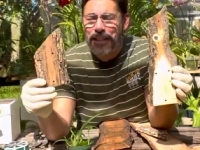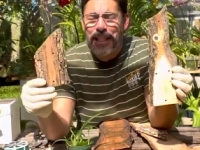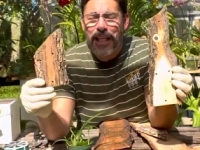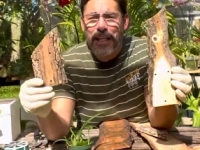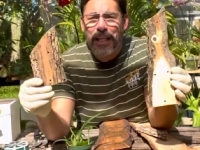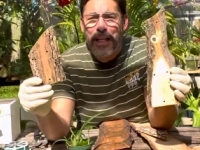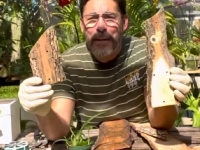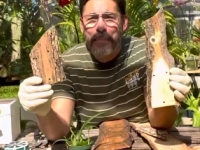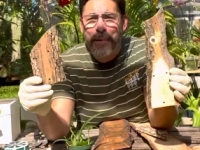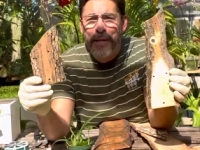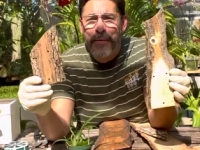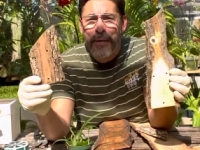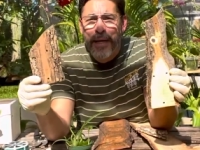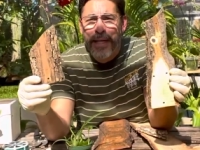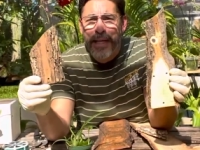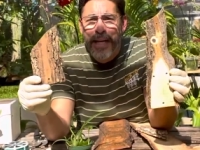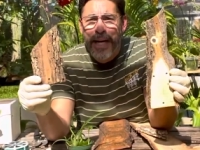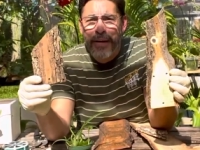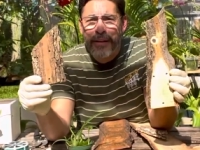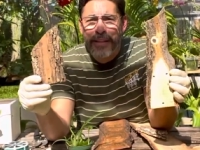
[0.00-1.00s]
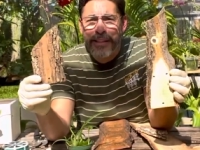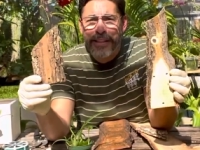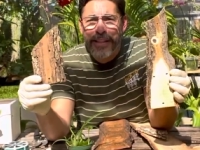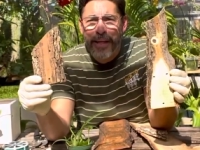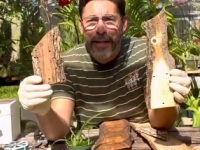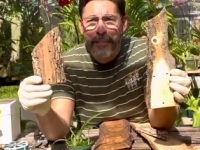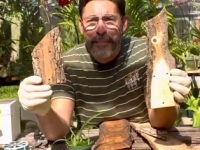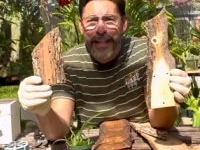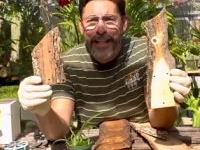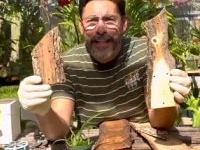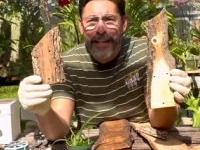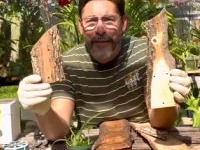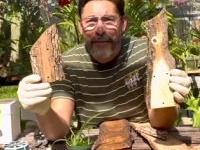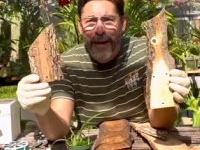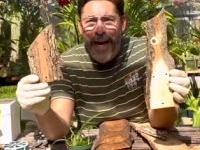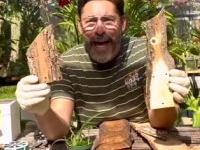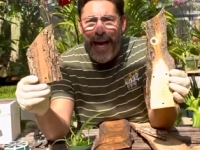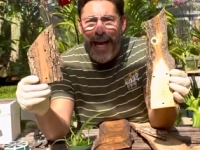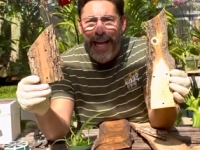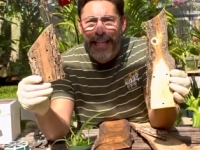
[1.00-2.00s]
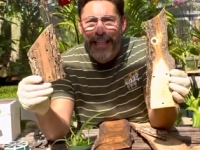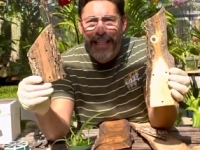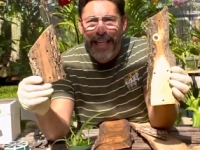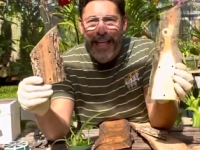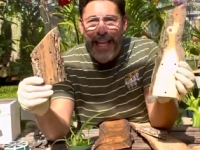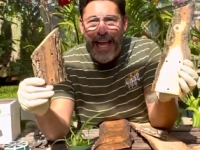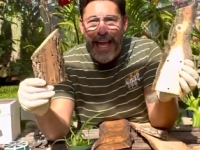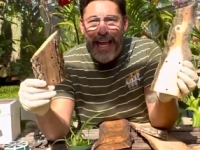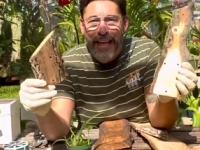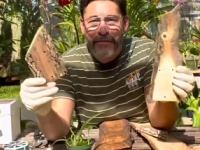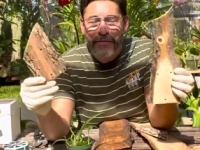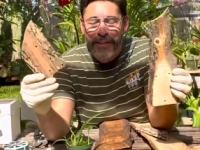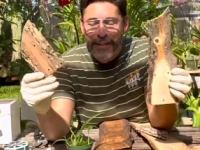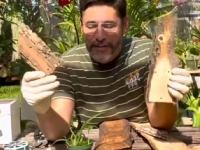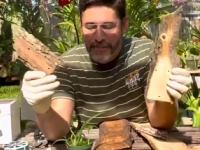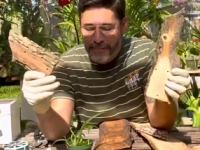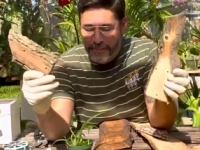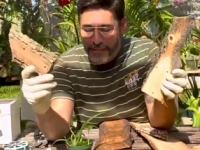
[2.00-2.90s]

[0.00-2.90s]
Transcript: yell at me right now and tell me the right, the left.